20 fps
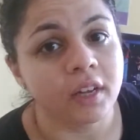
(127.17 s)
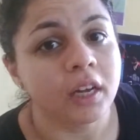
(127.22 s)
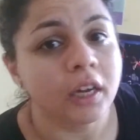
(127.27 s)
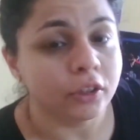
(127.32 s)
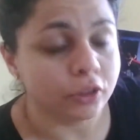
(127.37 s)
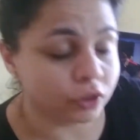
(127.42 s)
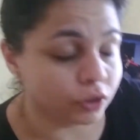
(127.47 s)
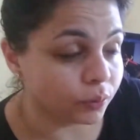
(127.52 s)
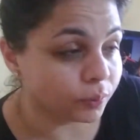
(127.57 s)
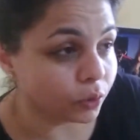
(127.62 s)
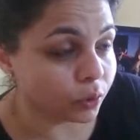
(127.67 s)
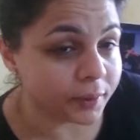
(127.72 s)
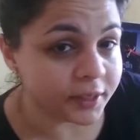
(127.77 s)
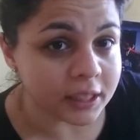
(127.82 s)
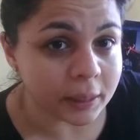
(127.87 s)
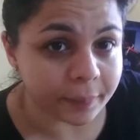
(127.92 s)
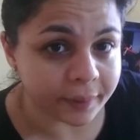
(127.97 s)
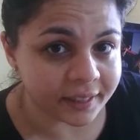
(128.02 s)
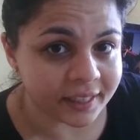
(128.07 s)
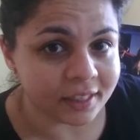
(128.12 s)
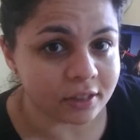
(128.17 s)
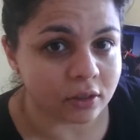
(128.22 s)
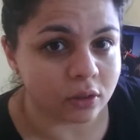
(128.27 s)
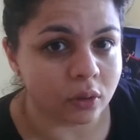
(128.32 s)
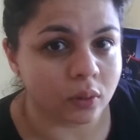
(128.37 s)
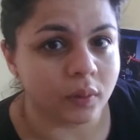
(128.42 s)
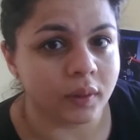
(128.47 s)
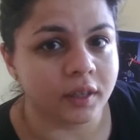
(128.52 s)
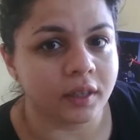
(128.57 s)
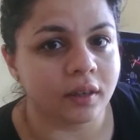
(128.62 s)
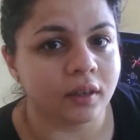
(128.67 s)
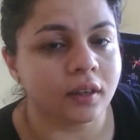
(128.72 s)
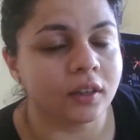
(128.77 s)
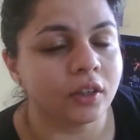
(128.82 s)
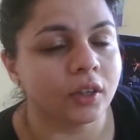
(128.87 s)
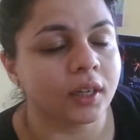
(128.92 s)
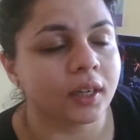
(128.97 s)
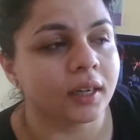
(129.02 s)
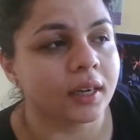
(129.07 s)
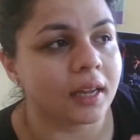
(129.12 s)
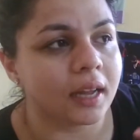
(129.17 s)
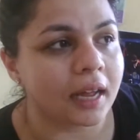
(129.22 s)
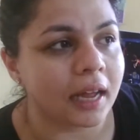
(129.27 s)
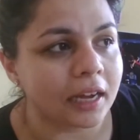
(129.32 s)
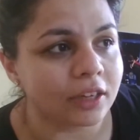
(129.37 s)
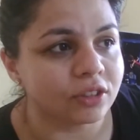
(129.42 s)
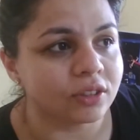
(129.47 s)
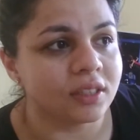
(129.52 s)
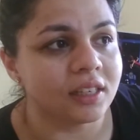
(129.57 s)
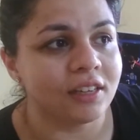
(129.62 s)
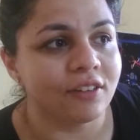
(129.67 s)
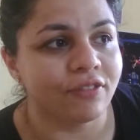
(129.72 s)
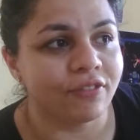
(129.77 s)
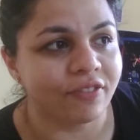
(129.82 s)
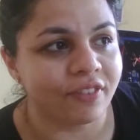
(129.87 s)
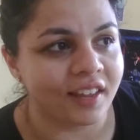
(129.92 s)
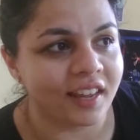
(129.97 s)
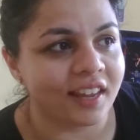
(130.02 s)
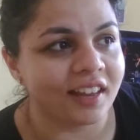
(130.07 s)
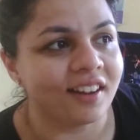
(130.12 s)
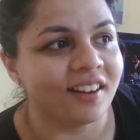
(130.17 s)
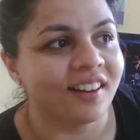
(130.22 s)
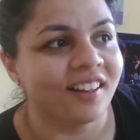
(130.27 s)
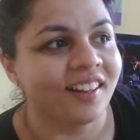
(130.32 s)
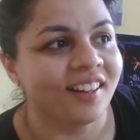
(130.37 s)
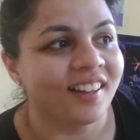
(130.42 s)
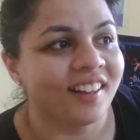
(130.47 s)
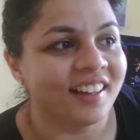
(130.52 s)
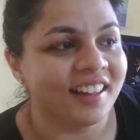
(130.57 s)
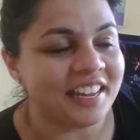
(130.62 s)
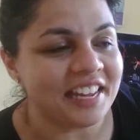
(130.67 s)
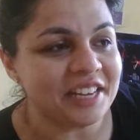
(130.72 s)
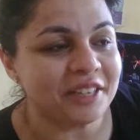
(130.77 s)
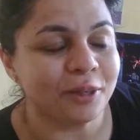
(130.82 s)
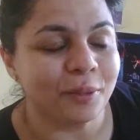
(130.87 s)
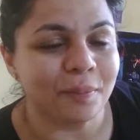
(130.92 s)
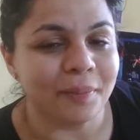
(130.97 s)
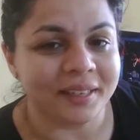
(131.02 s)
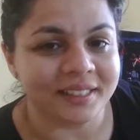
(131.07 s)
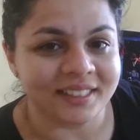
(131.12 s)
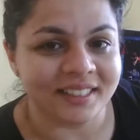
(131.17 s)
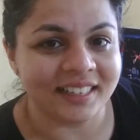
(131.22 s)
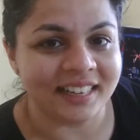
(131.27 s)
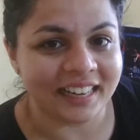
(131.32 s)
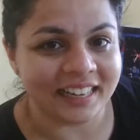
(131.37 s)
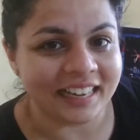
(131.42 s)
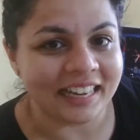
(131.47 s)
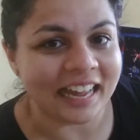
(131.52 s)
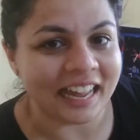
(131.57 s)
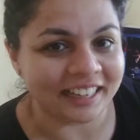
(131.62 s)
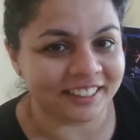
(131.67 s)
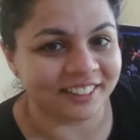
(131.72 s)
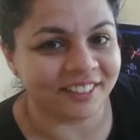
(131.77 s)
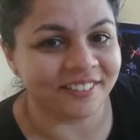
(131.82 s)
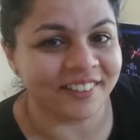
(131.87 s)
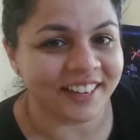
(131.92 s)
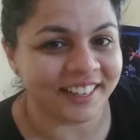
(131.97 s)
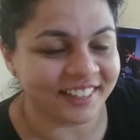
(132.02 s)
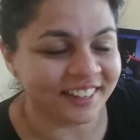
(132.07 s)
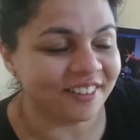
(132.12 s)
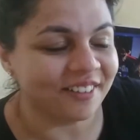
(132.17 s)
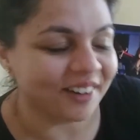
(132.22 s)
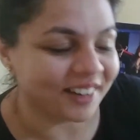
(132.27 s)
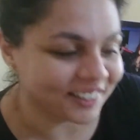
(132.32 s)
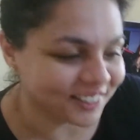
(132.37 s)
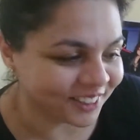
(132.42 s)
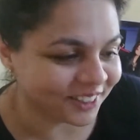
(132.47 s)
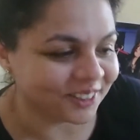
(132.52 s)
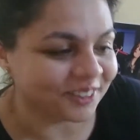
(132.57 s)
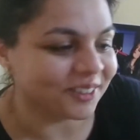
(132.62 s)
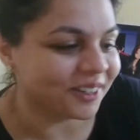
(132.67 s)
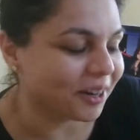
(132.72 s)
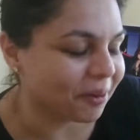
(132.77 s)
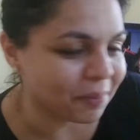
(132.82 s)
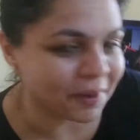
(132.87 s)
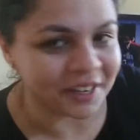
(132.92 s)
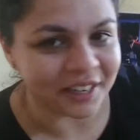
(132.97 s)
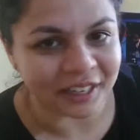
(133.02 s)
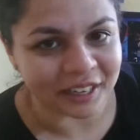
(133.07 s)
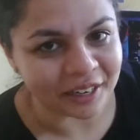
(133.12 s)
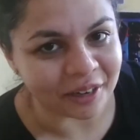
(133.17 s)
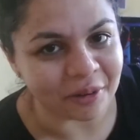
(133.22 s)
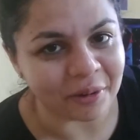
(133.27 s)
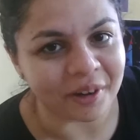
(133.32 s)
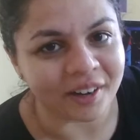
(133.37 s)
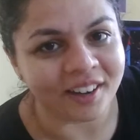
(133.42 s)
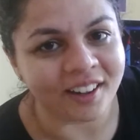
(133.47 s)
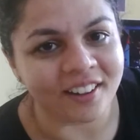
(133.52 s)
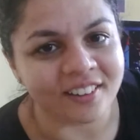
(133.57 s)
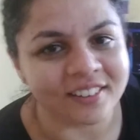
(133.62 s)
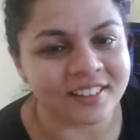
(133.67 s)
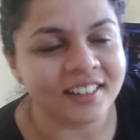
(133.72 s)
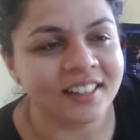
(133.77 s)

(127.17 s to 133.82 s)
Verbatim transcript: So the movements are pretty slower here. You can actually feel each muscle getting activated once you do a particular workout.